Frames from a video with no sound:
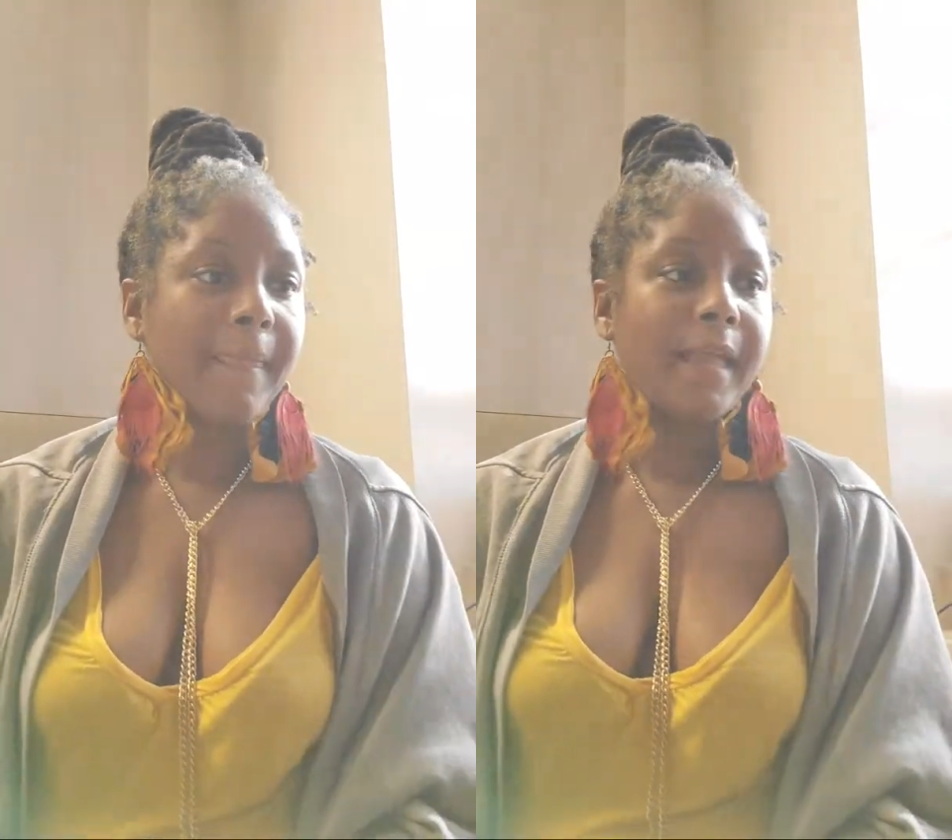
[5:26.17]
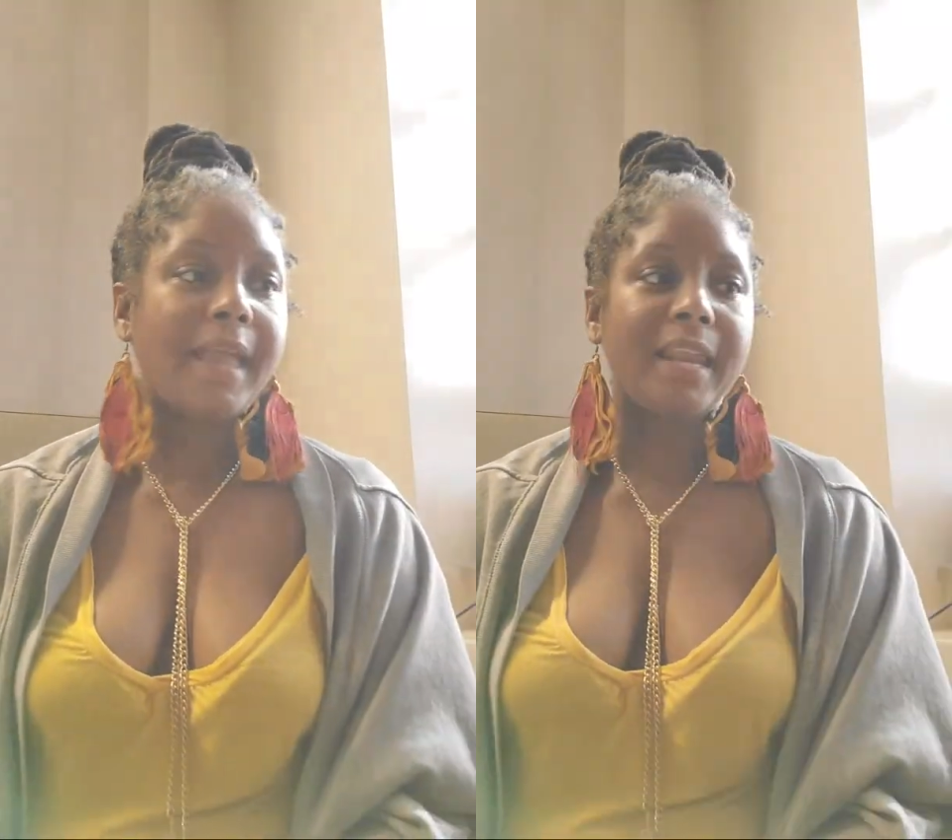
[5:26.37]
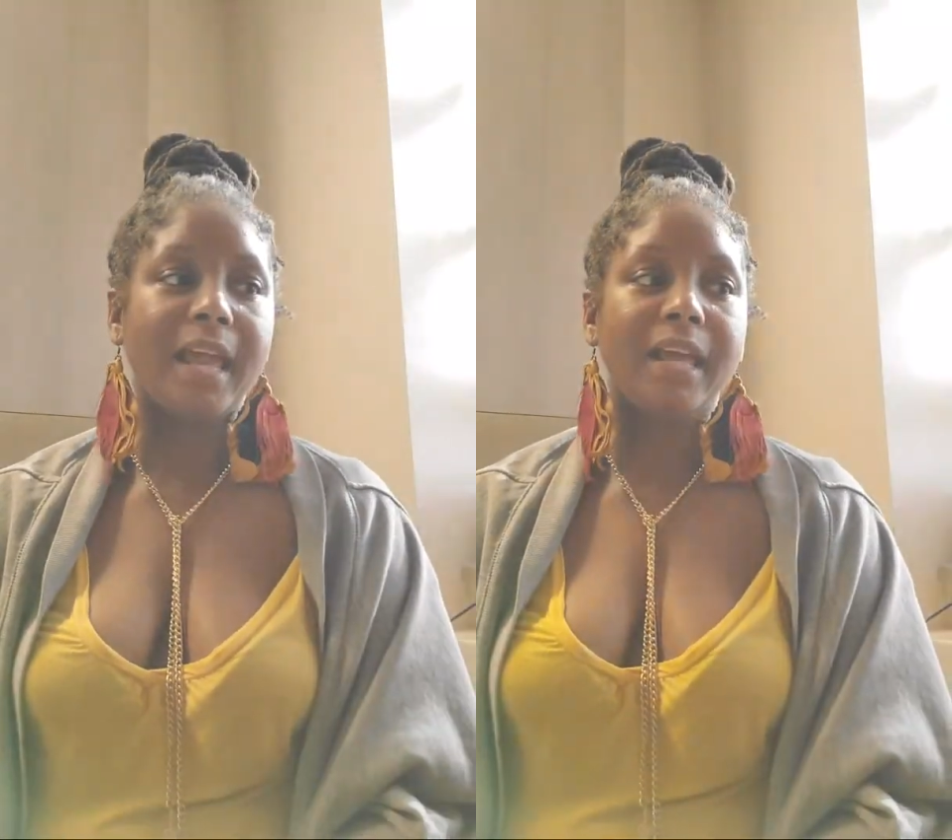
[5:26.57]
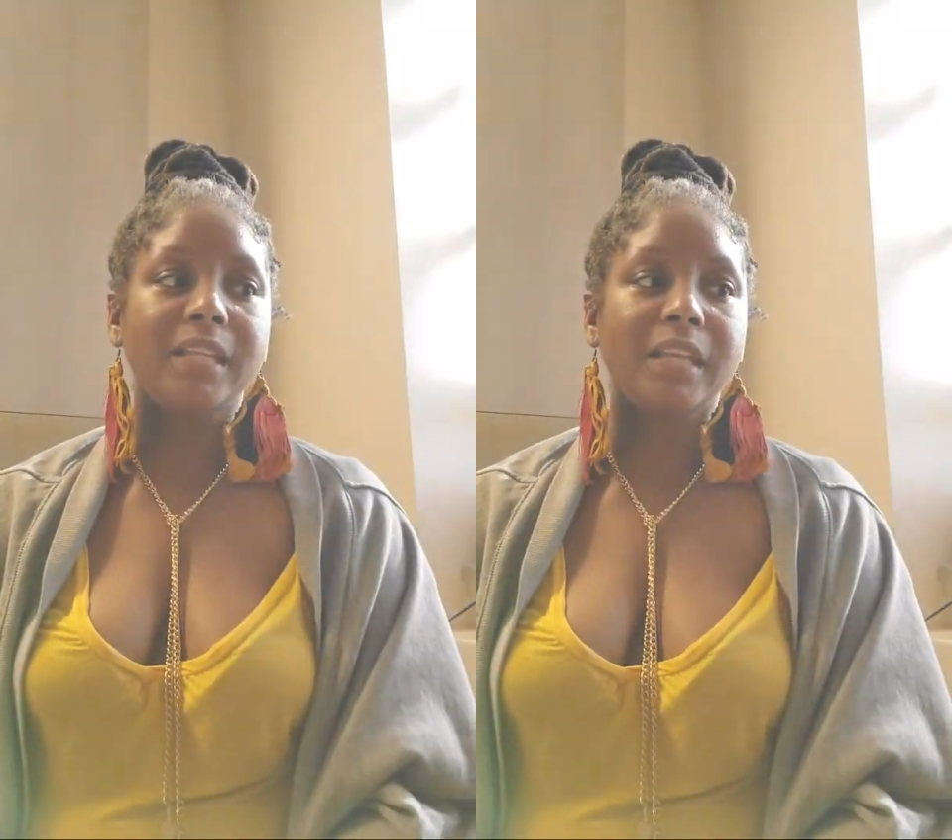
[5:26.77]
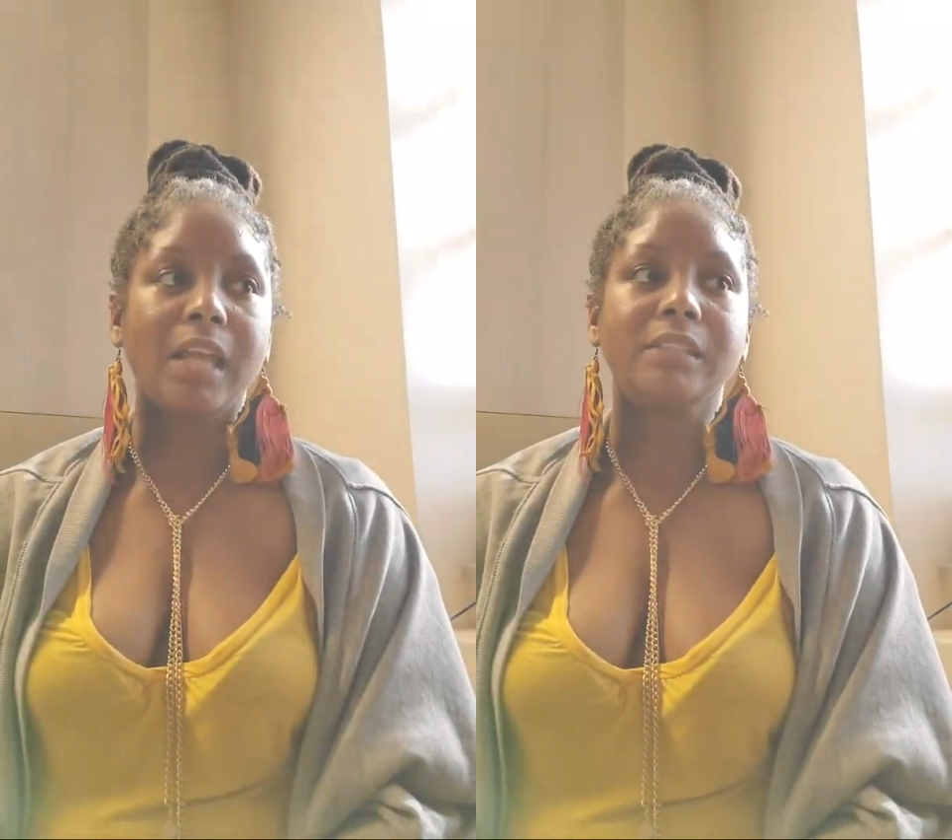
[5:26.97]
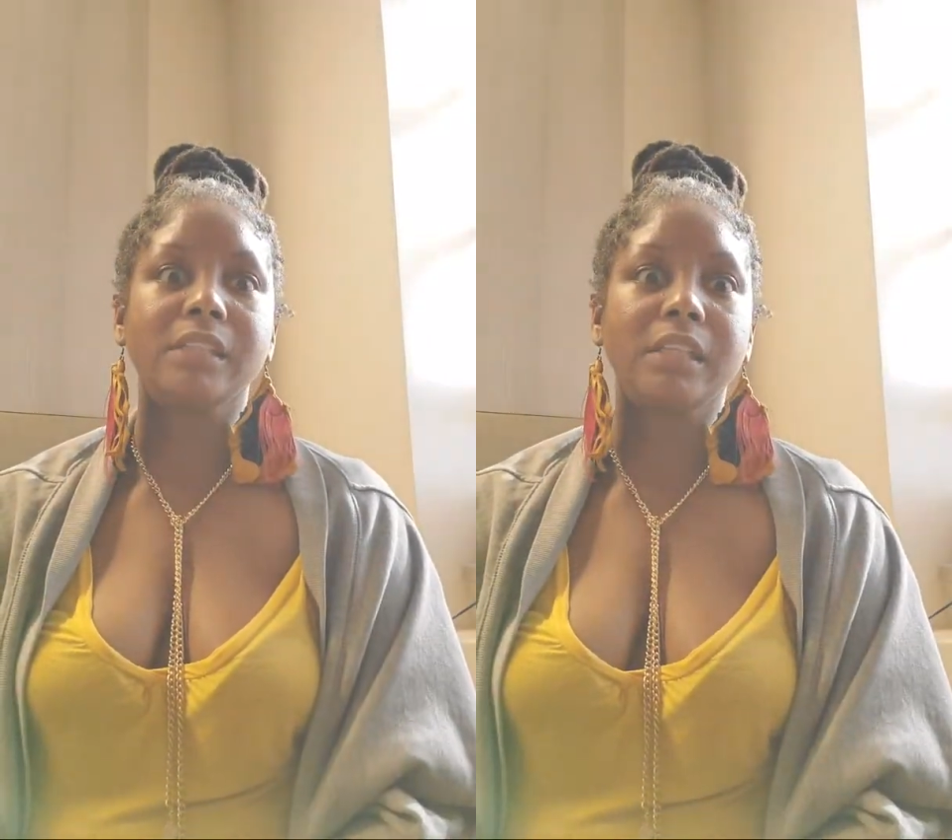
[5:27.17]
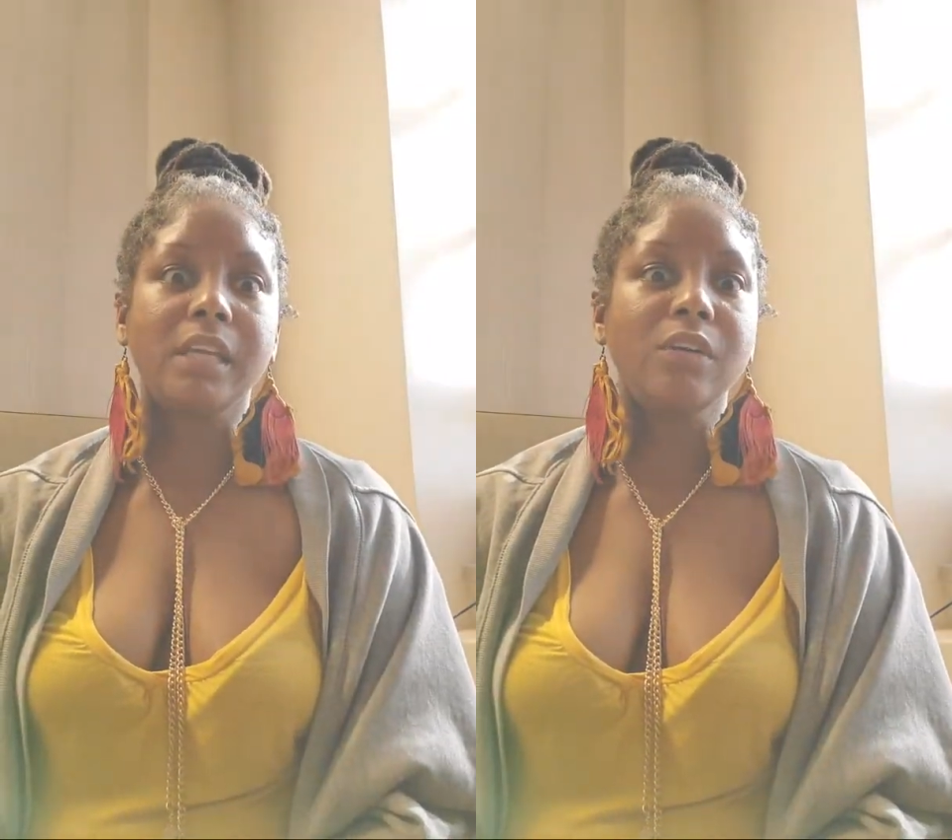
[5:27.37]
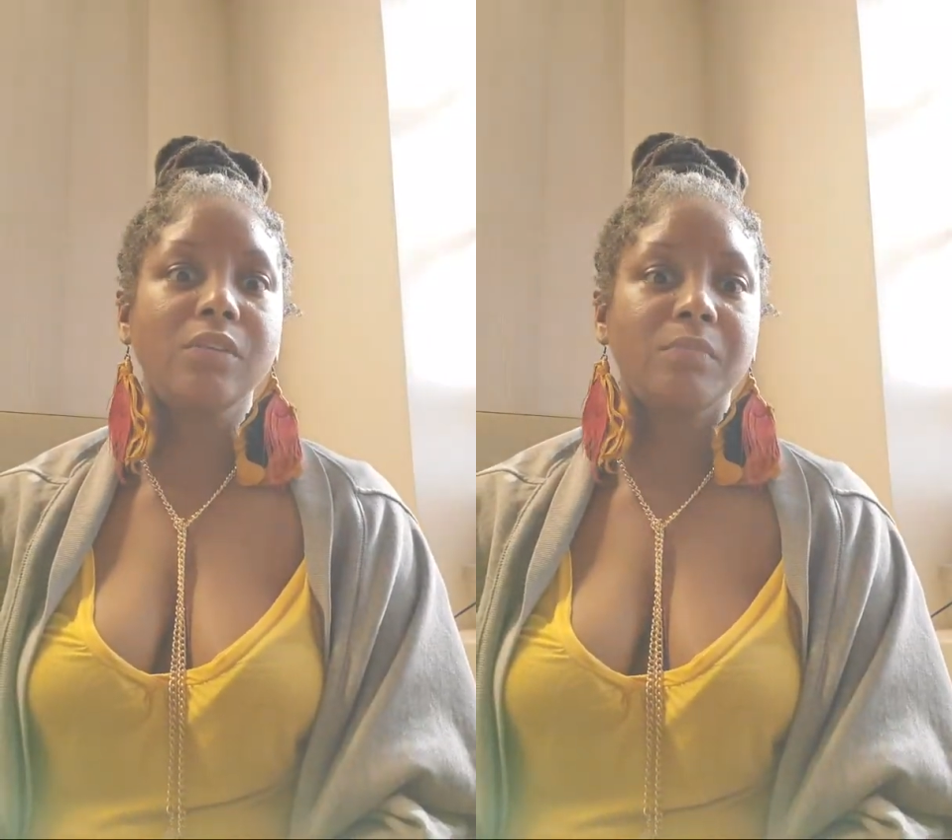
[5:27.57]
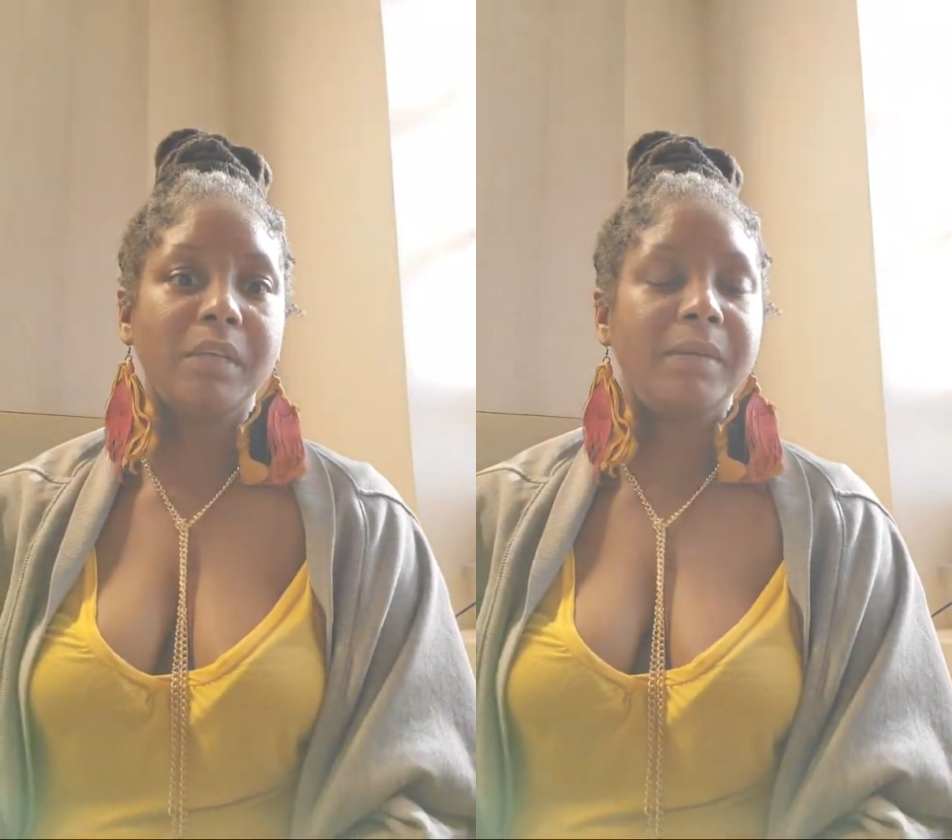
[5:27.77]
And that like to kill me